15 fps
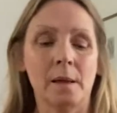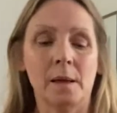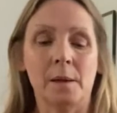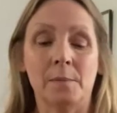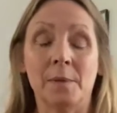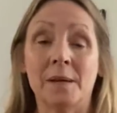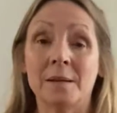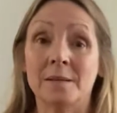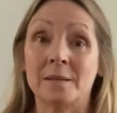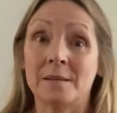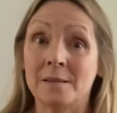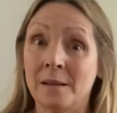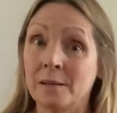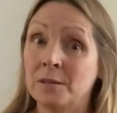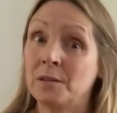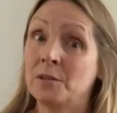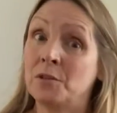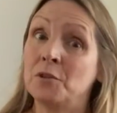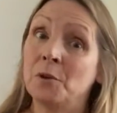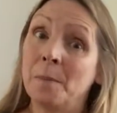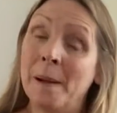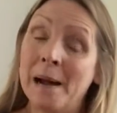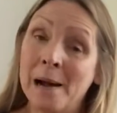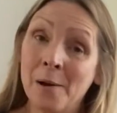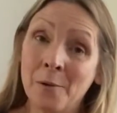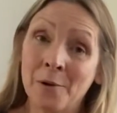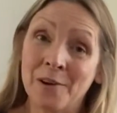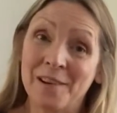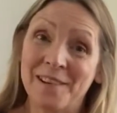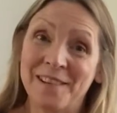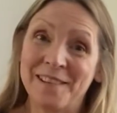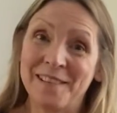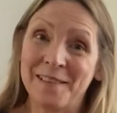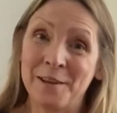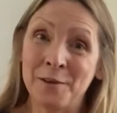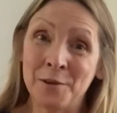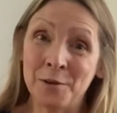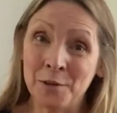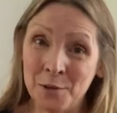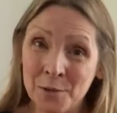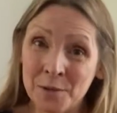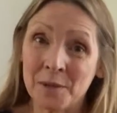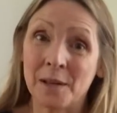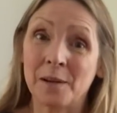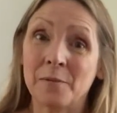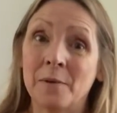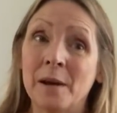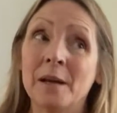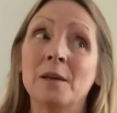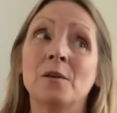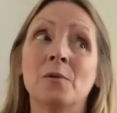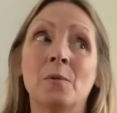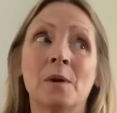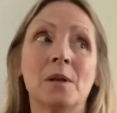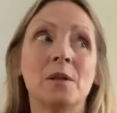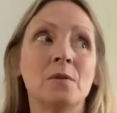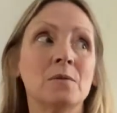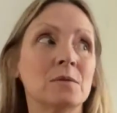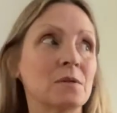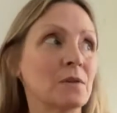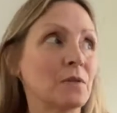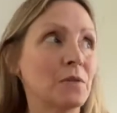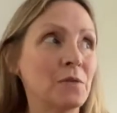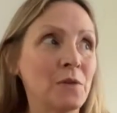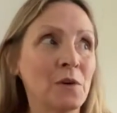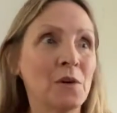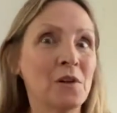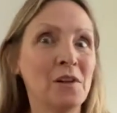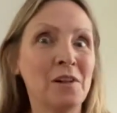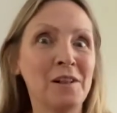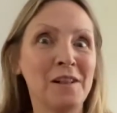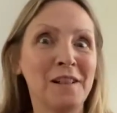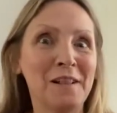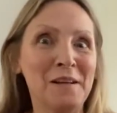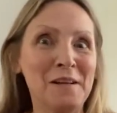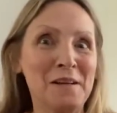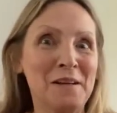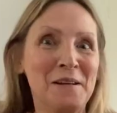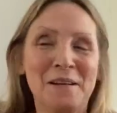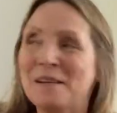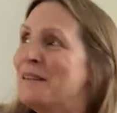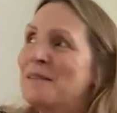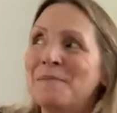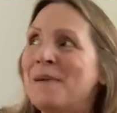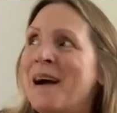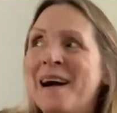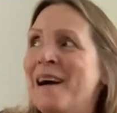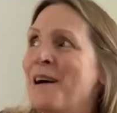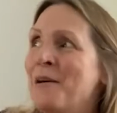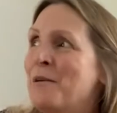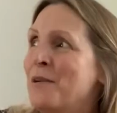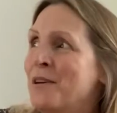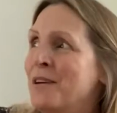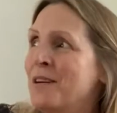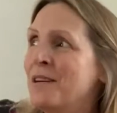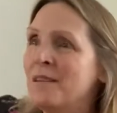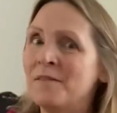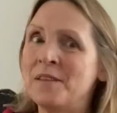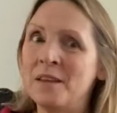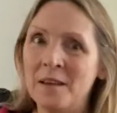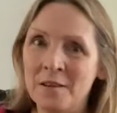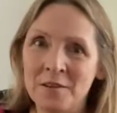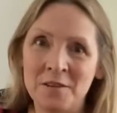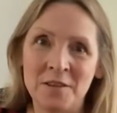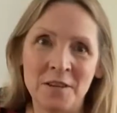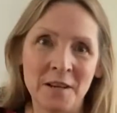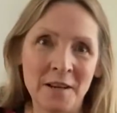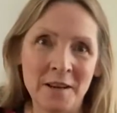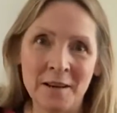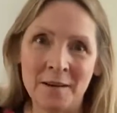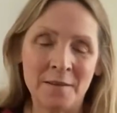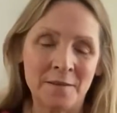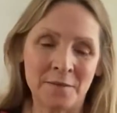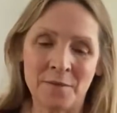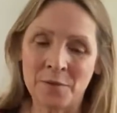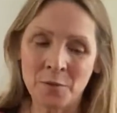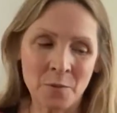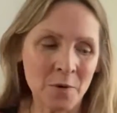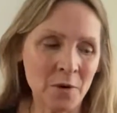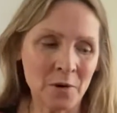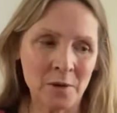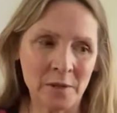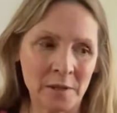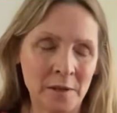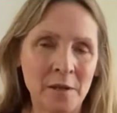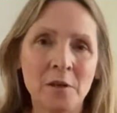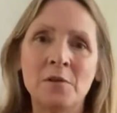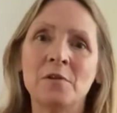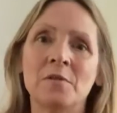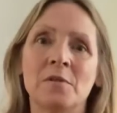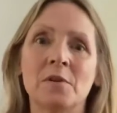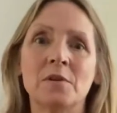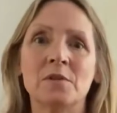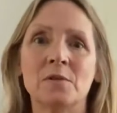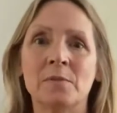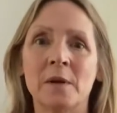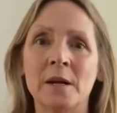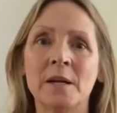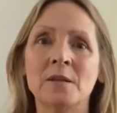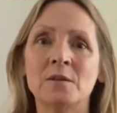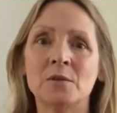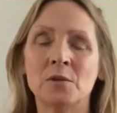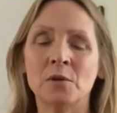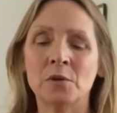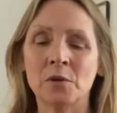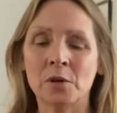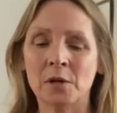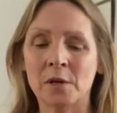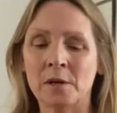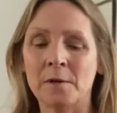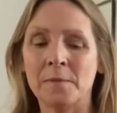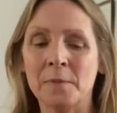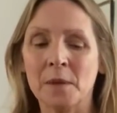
because it's not just your power that you're using, right? You want to use the full power of the energy of the world and the universe, right? So you're going to